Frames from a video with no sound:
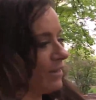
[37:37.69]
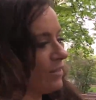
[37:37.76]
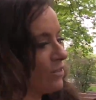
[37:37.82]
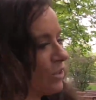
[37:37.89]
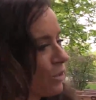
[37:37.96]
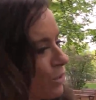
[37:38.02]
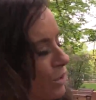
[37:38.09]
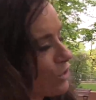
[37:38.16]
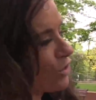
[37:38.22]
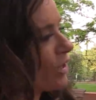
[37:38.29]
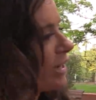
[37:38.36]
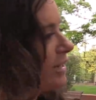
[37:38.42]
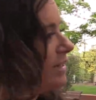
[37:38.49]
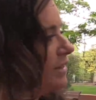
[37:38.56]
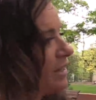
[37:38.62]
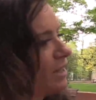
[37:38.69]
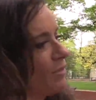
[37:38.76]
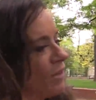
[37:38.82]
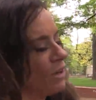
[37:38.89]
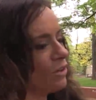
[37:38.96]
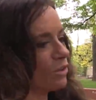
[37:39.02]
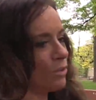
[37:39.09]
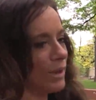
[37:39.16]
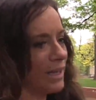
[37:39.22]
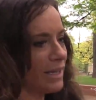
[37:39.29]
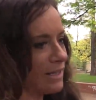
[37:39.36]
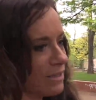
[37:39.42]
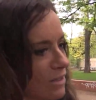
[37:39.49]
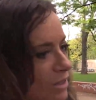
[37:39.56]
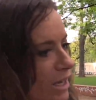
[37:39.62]
So we're trying to think of other
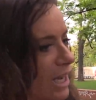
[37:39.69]
ways on